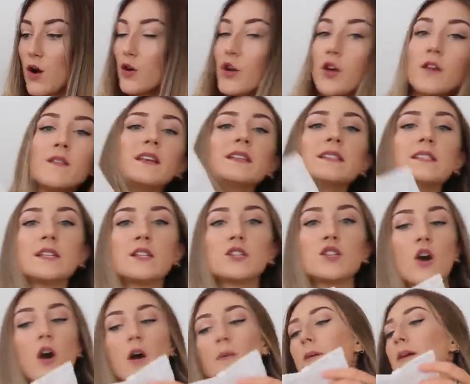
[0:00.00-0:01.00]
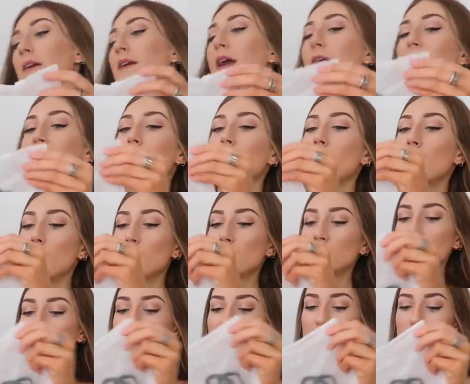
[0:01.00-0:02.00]
Oh no, this is a top. Okay,
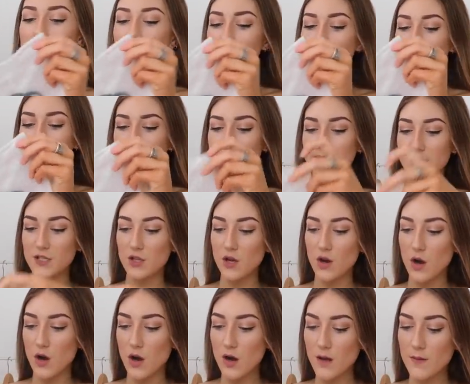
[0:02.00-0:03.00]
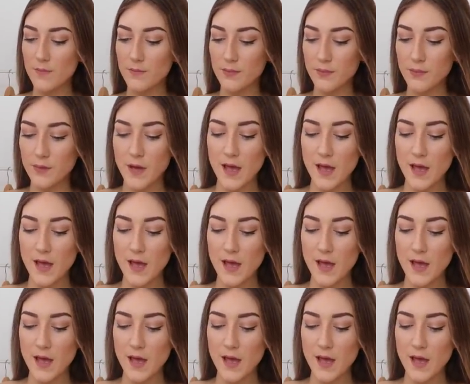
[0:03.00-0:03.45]
so I got this top.